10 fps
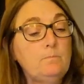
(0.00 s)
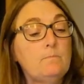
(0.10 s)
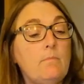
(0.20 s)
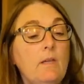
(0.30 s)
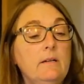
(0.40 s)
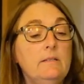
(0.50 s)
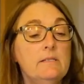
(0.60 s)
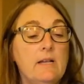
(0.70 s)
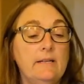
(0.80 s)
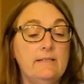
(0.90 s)
It
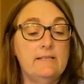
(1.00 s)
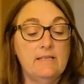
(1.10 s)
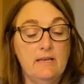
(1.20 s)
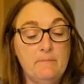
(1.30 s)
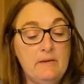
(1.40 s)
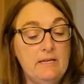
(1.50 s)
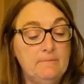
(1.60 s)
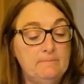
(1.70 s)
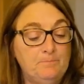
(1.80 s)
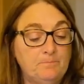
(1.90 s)
does not taste like meat.
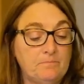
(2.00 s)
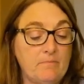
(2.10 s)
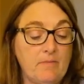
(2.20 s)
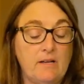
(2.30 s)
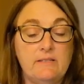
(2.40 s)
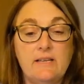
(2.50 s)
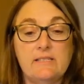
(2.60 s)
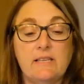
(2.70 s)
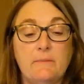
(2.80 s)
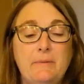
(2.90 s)
It
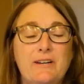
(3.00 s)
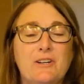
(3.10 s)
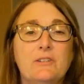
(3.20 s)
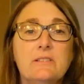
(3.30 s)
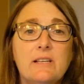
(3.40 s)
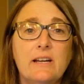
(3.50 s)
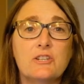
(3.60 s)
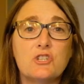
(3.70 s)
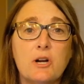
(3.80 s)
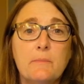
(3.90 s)
tastes like beer. Kind
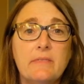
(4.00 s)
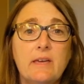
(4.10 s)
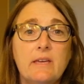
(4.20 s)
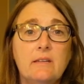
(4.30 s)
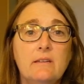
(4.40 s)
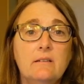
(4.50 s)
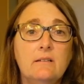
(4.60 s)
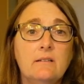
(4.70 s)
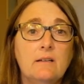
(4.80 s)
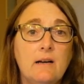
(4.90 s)
of sharp at the end.
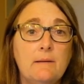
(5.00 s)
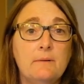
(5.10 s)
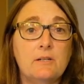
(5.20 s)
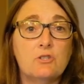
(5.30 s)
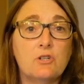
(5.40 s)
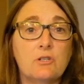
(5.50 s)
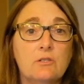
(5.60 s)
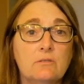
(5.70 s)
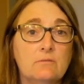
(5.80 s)
I'm not sure.